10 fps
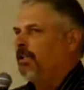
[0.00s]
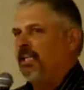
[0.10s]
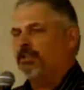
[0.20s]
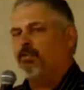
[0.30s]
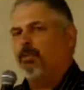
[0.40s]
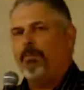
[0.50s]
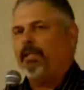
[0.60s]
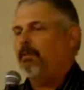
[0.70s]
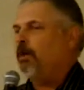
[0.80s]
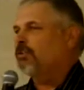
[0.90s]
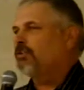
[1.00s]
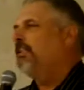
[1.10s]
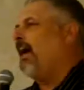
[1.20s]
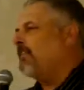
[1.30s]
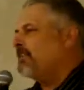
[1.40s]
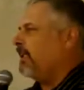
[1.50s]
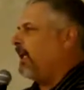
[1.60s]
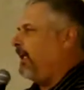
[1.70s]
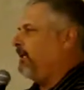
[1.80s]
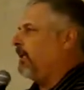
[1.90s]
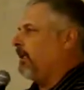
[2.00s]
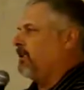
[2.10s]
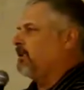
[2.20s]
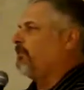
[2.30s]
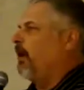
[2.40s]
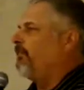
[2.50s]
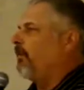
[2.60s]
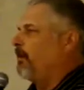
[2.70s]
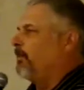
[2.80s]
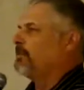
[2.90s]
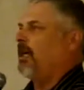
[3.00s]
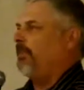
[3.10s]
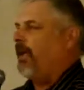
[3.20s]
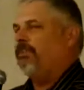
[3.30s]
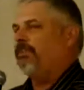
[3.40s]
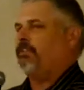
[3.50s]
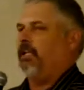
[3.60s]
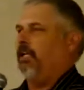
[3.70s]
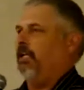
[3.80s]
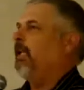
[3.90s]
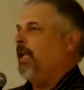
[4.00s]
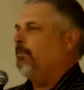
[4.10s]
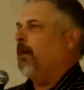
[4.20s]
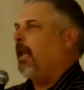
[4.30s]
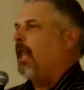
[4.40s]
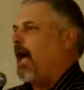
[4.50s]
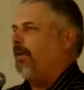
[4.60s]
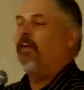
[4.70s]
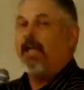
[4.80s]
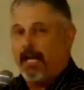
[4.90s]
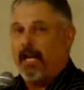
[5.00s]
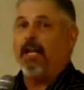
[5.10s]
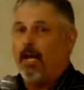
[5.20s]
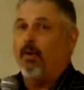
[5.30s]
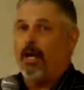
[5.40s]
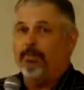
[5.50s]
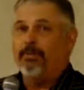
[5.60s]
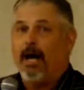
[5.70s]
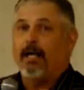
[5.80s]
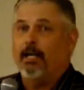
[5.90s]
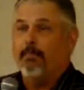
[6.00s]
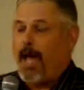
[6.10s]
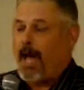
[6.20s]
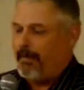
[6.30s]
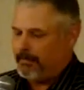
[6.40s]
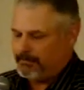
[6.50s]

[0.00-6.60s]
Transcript: This will be the most devastating thing to small farmers I've ever seen in my life, and I know what I'm talking about.